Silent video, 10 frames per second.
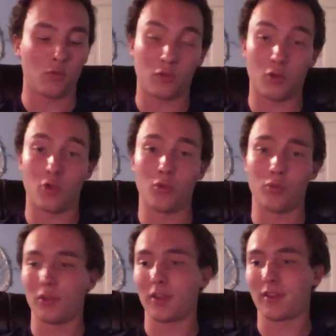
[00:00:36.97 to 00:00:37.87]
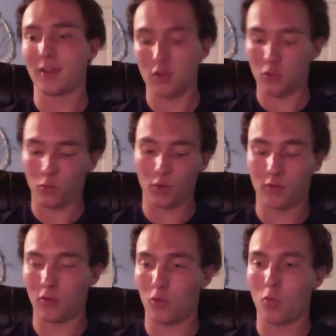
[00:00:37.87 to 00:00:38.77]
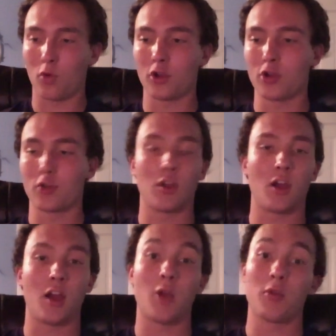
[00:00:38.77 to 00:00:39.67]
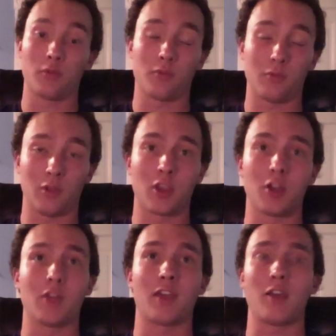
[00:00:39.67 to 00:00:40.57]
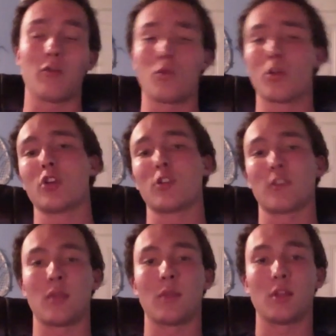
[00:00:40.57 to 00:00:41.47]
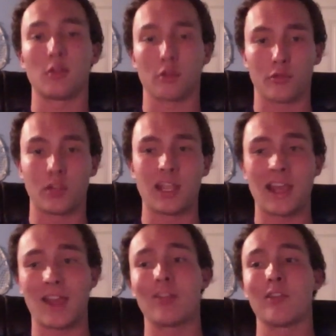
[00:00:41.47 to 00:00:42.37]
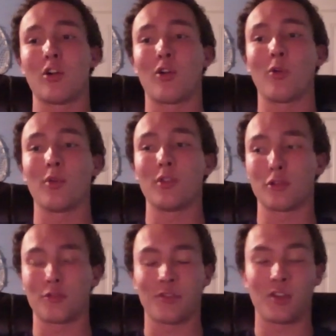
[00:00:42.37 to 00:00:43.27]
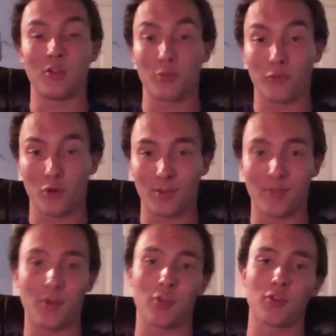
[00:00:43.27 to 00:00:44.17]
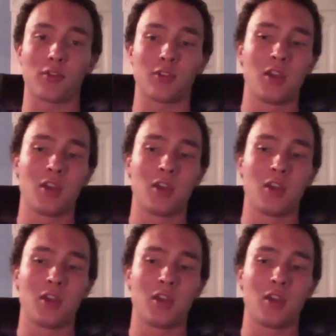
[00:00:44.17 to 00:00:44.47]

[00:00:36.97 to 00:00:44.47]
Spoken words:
So let's get into it. So Warrior, I was lucky enough to have Warrior send me 3 heads along with their 3 new performance meshes.